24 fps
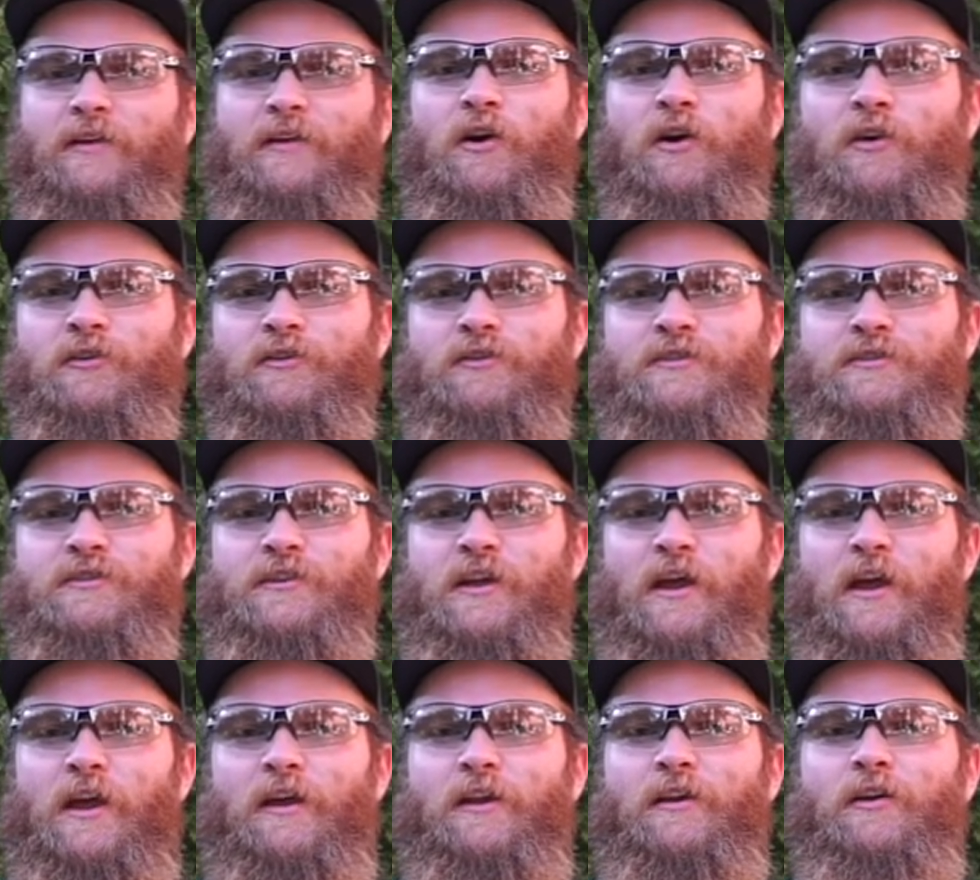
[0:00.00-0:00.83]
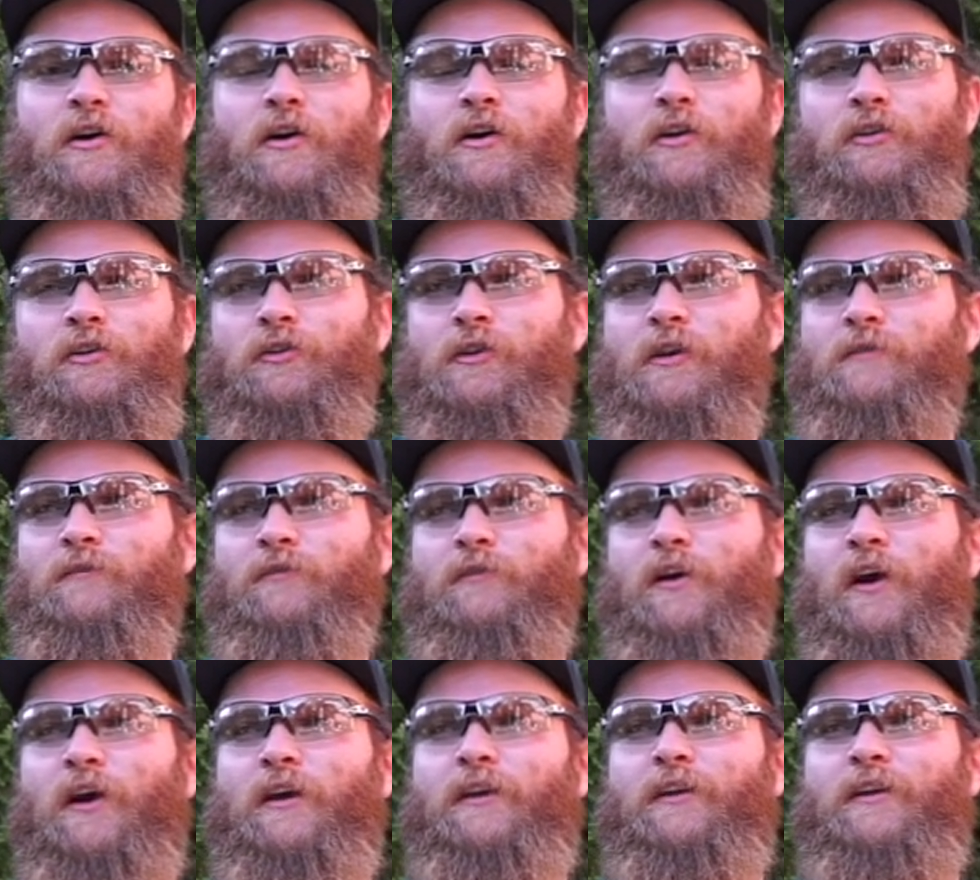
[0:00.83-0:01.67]
Garden State are looking
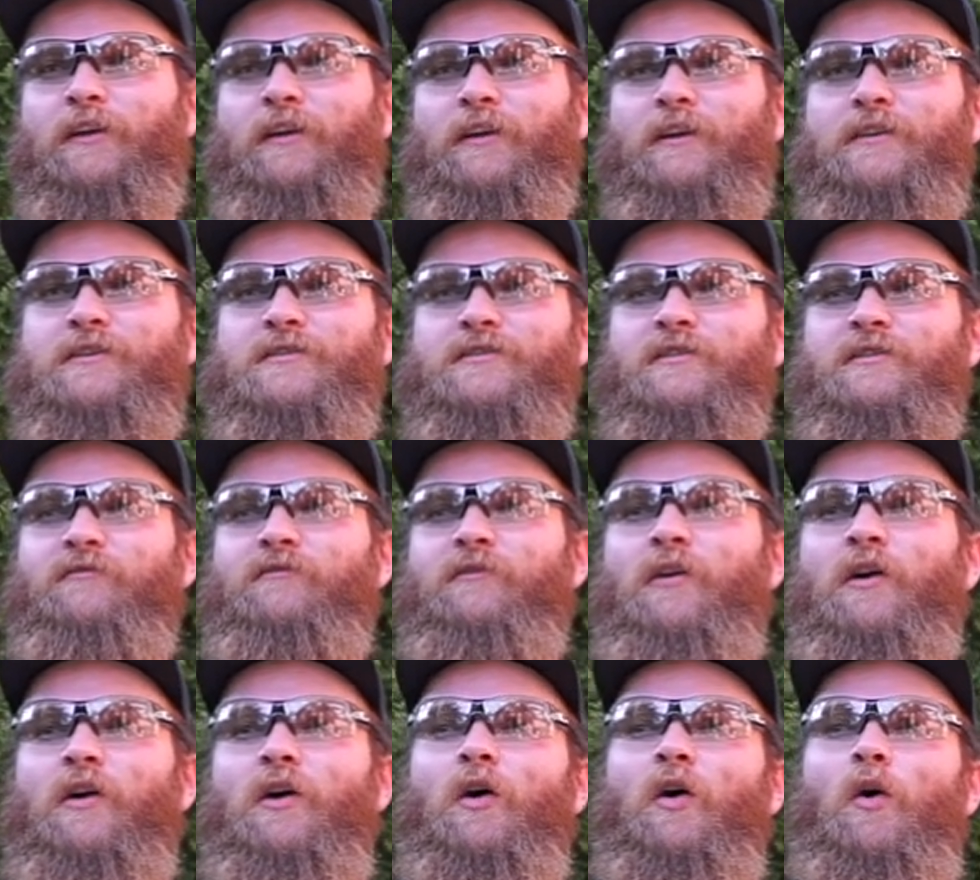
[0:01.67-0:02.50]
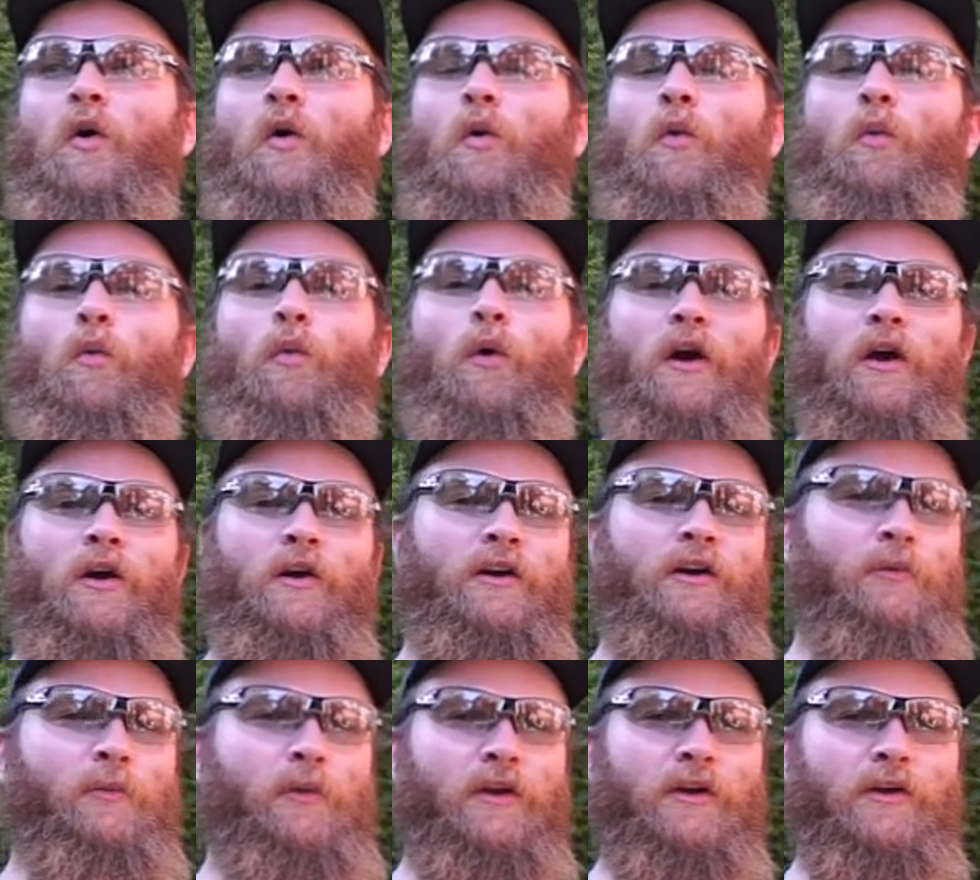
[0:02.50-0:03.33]
for ideas of where
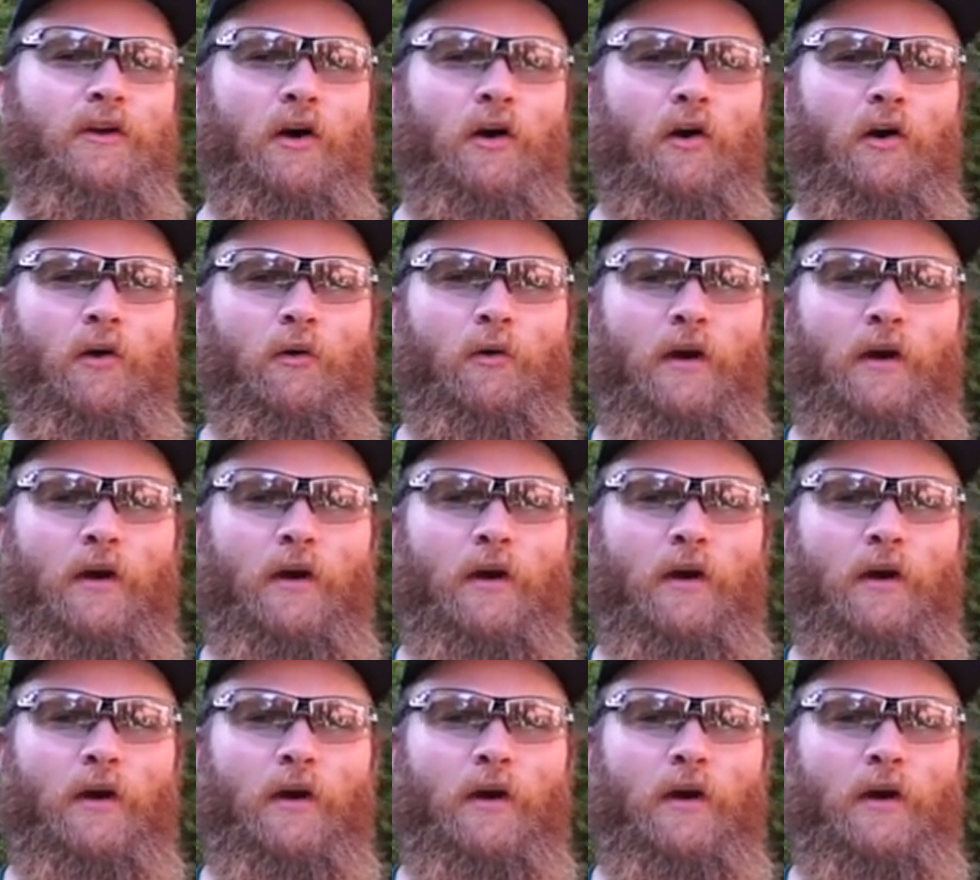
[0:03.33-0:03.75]
can we go,